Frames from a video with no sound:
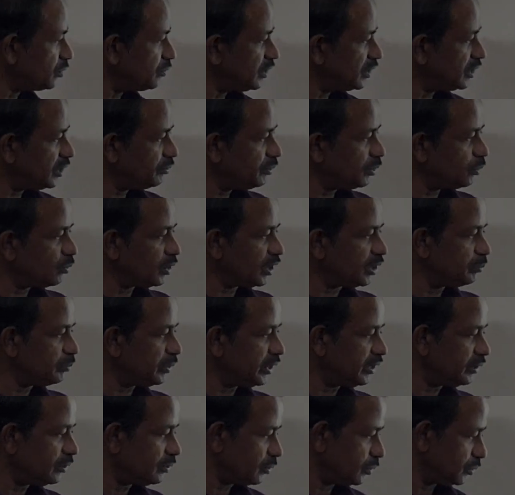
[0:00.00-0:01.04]
two will give you 1
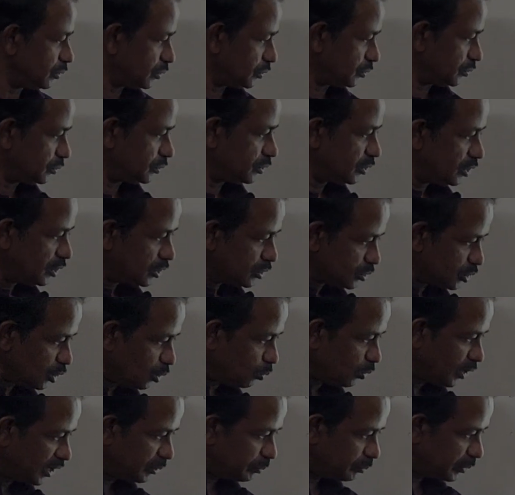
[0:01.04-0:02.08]
by root 2.
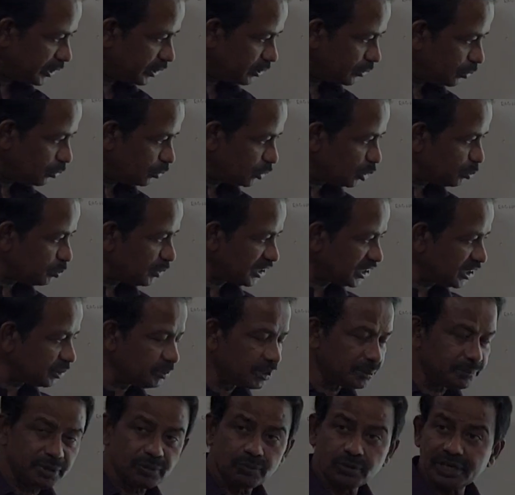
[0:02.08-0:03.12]
So 1 by root 2
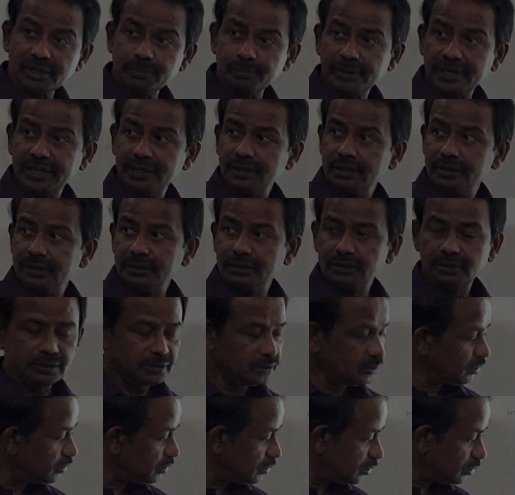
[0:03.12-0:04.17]
multiplied by 1 by
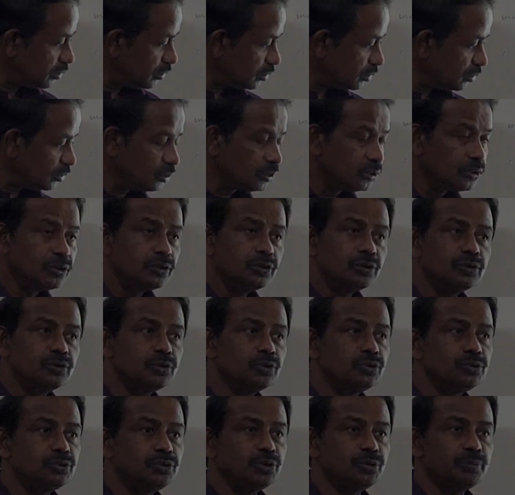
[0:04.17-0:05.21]

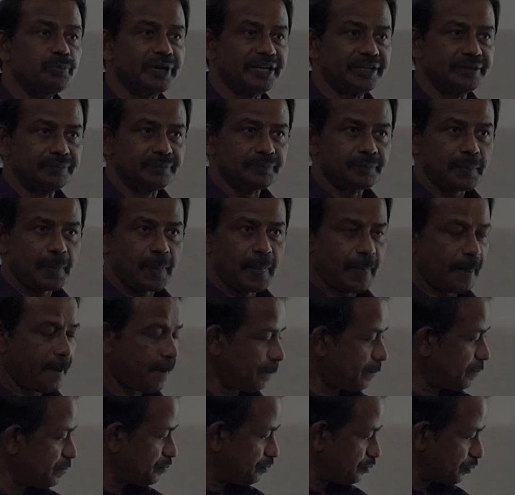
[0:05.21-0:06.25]
root 2 pi.
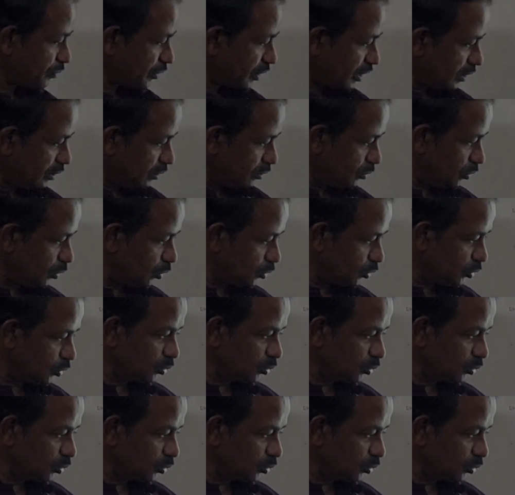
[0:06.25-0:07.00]
Root